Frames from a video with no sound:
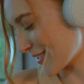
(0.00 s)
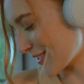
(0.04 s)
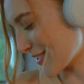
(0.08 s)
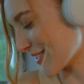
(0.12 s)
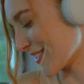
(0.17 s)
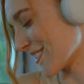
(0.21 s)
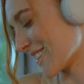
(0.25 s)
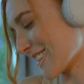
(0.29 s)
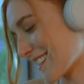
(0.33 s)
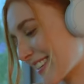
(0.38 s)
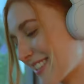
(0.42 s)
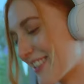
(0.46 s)

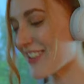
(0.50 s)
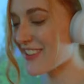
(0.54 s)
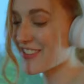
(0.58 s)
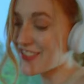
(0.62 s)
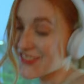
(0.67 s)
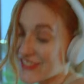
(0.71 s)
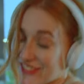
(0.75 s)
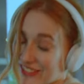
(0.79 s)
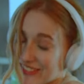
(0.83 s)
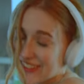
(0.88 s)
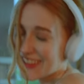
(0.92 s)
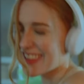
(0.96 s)
Loving
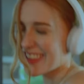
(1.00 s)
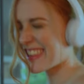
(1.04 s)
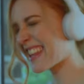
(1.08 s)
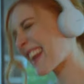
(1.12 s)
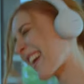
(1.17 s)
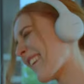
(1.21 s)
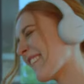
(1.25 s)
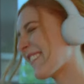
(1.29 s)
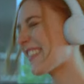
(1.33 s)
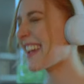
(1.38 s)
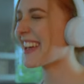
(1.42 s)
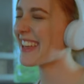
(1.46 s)
yourself
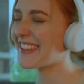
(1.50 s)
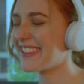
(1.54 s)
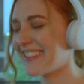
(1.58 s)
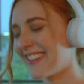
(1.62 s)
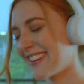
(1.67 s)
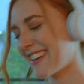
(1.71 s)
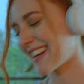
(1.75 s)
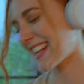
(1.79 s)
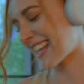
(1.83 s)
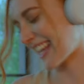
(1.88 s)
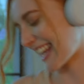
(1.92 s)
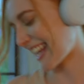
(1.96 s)
not only
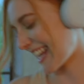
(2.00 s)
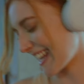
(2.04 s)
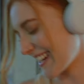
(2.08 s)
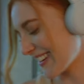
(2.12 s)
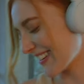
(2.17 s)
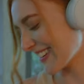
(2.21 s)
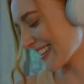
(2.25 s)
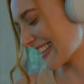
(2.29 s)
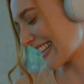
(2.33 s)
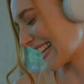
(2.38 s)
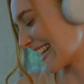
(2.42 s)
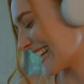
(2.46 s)
helps to
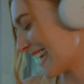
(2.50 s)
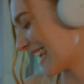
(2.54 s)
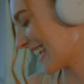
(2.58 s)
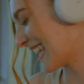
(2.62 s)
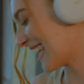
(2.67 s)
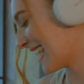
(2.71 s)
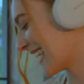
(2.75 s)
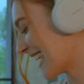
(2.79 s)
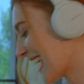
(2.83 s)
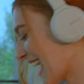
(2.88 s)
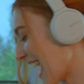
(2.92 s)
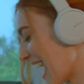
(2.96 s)
foster
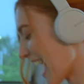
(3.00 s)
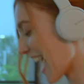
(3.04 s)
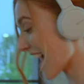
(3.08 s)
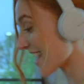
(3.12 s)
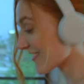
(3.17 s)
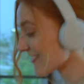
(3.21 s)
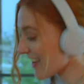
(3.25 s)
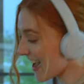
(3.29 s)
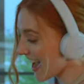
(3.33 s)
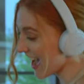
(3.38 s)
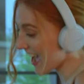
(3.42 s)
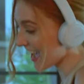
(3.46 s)
self
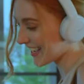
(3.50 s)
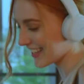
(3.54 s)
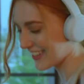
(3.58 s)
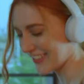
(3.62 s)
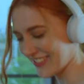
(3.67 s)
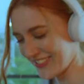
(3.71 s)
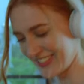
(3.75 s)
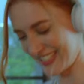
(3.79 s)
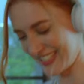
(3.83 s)
confidence,